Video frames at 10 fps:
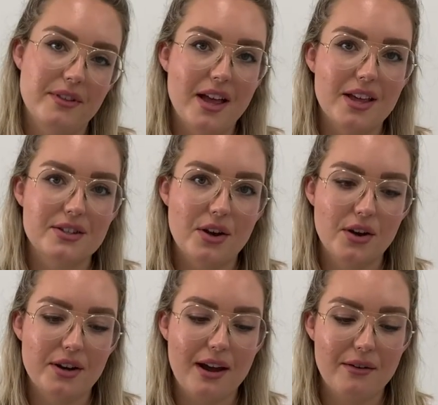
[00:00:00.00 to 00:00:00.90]

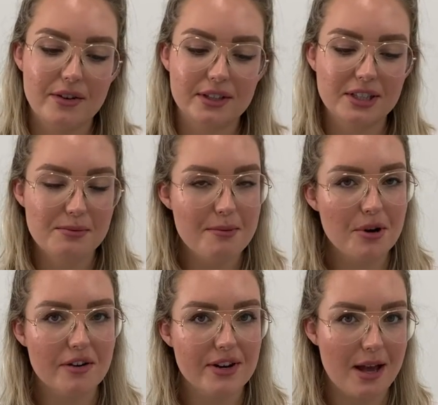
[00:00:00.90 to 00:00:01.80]
So now we've got a little bit
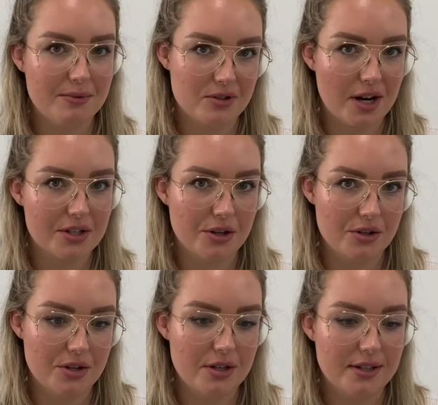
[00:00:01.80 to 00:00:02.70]
more of an abstract
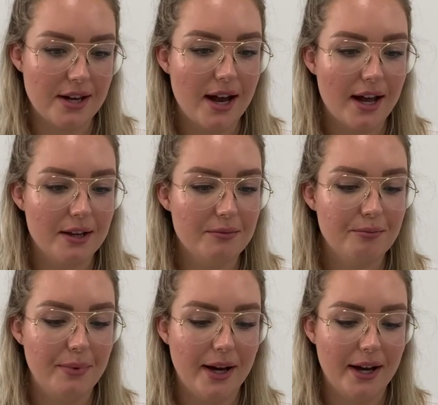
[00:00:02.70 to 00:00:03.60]
ocean design,
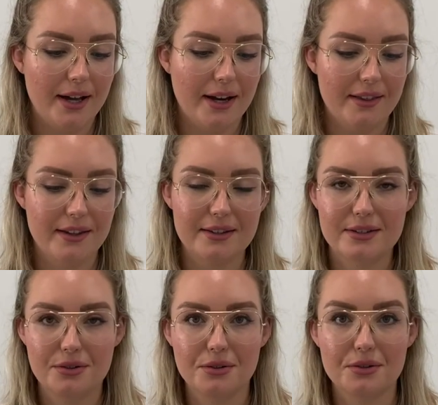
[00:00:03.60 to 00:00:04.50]
but I think it
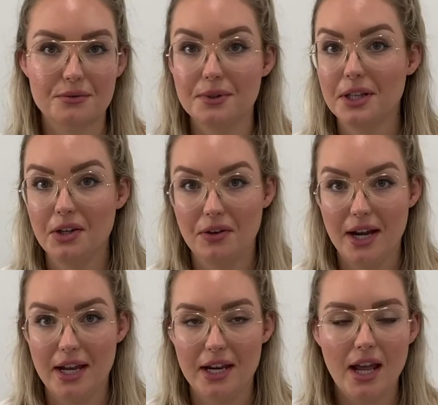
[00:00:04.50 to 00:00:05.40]
still looks really
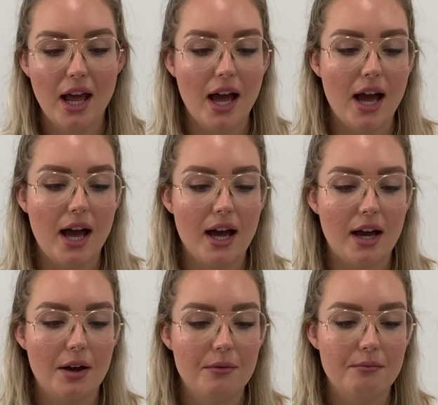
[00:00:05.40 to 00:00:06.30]
great.
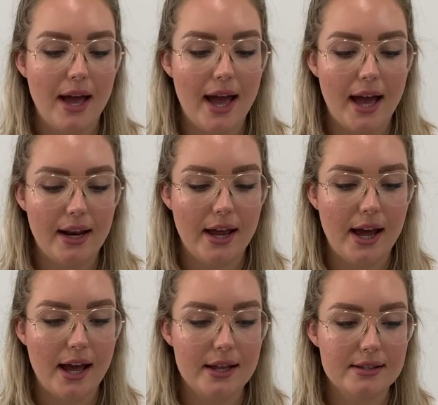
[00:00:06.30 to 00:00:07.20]
And
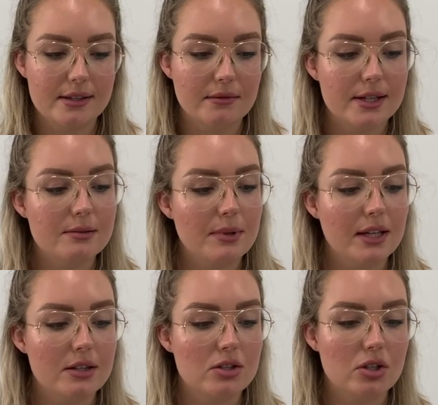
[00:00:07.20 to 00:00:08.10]
as the resin
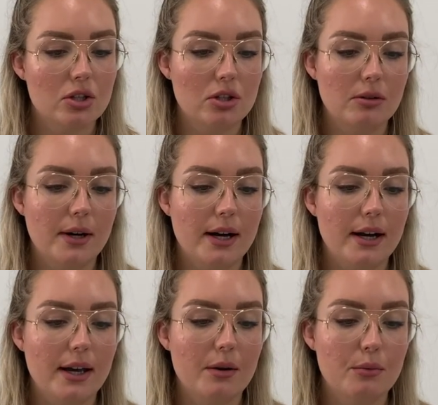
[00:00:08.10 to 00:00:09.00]
begins to
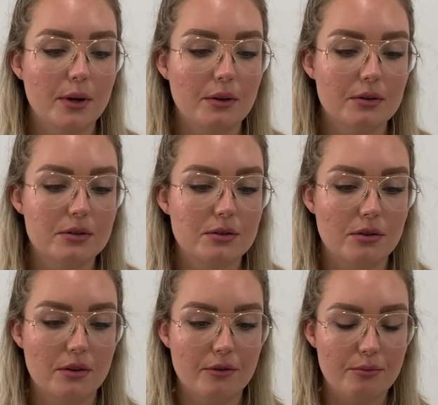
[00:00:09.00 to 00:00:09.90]
cure, it will
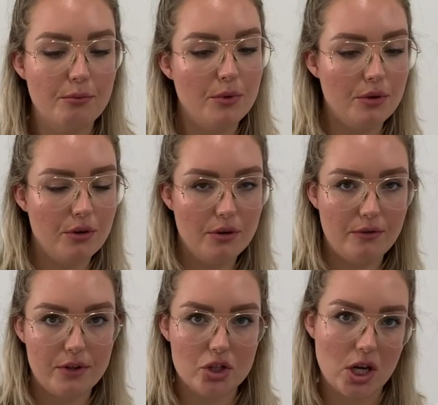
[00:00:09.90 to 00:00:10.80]
sort of
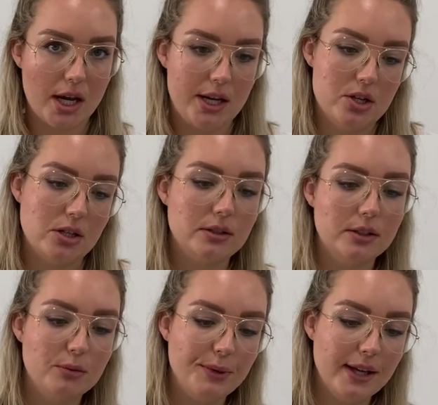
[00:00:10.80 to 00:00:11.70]
move and change a
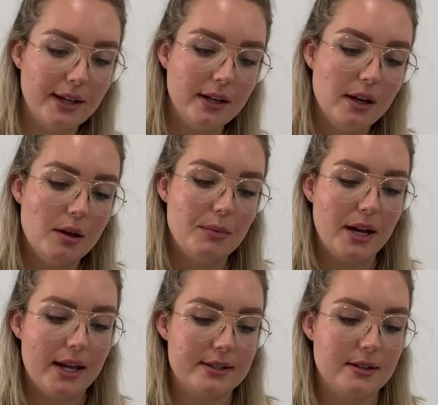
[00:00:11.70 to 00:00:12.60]
little bit. But
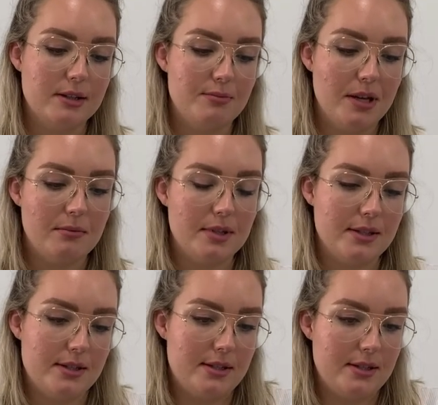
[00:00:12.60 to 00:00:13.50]
as those
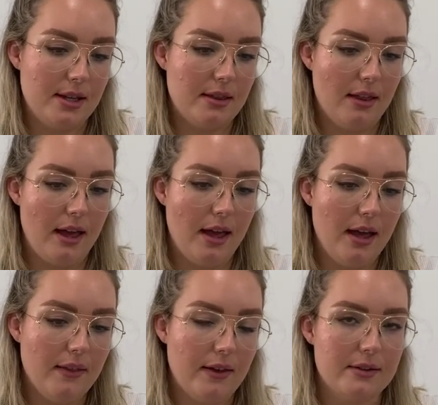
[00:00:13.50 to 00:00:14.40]
pigments sit
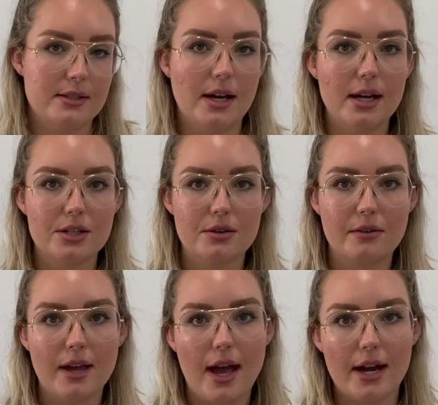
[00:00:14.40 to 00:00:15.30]
there, they'll start to
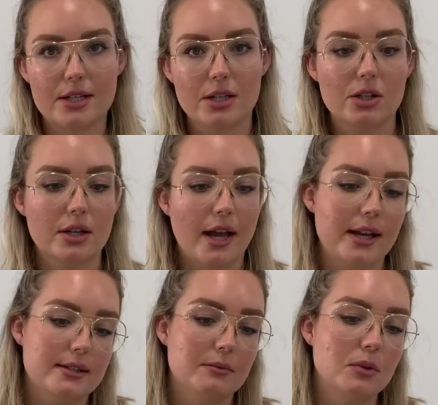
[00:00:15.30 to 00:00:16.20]
react and
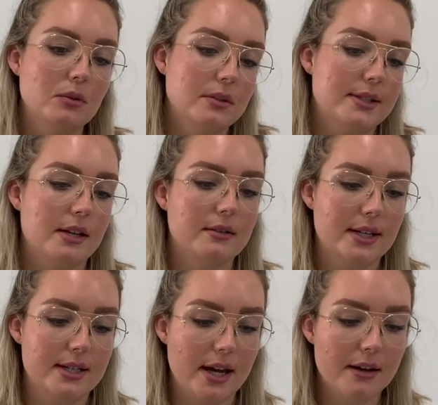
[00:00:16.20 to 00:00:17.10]
create some cool cell
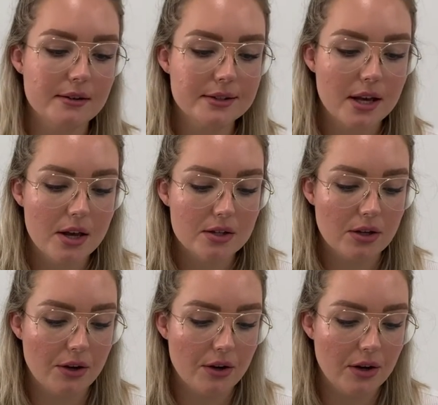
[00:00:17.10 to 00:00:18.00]
details.
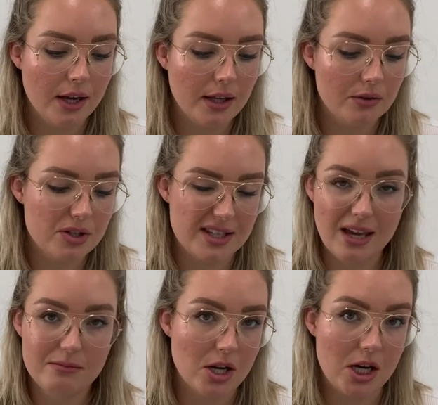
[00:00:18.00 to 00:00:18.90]
So it'll just
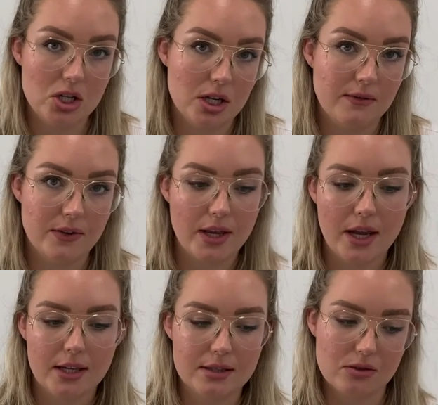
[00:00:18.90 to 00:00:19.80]
keep changing for the
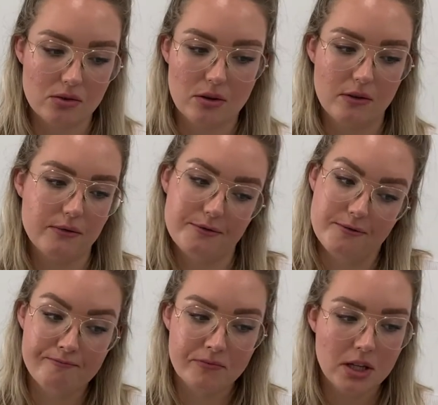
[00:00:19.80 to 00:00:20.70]
next sort of
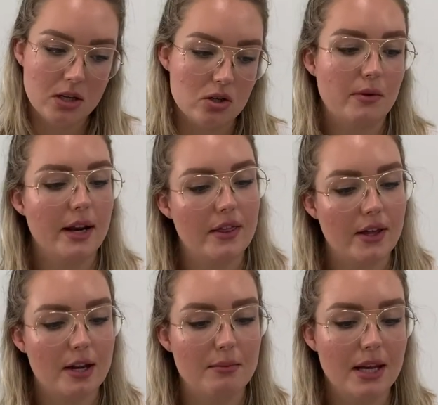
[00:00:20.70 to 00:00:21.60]

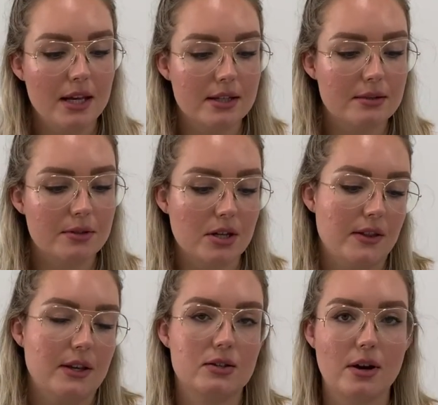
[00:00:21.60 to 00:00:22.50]
20-30 minutes, which I
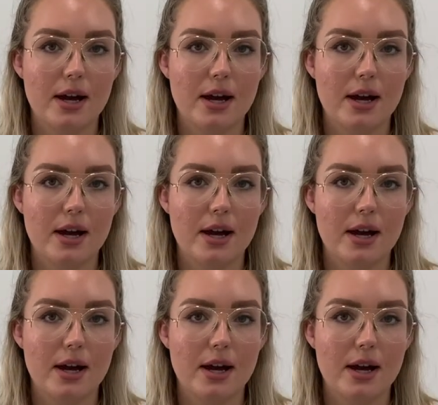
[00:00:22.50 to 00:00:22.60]
think is great